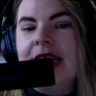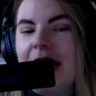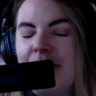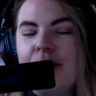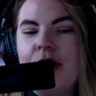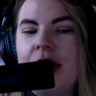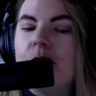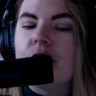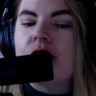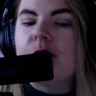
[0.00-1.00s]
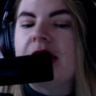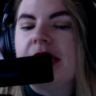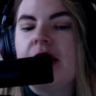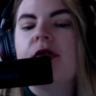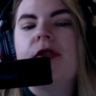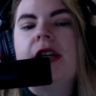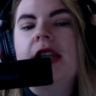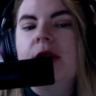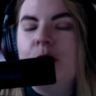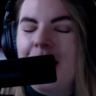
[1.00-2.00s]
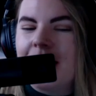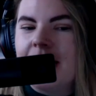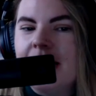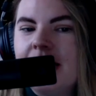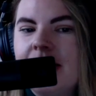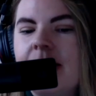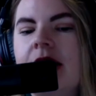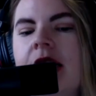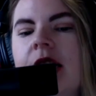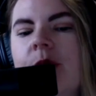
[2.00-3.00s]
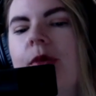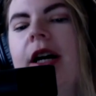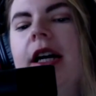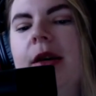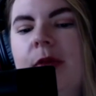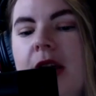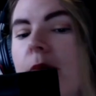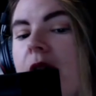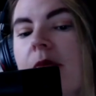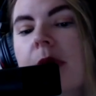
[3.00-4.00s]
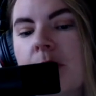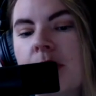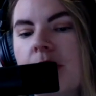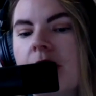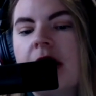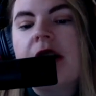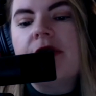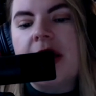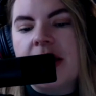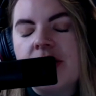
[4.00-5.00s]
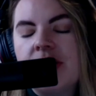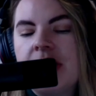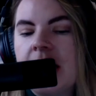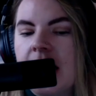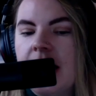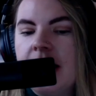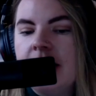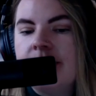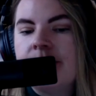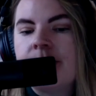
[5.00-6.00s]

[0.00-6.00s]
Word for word: that I fully immersed myself in the practice by becoming a member of SGI,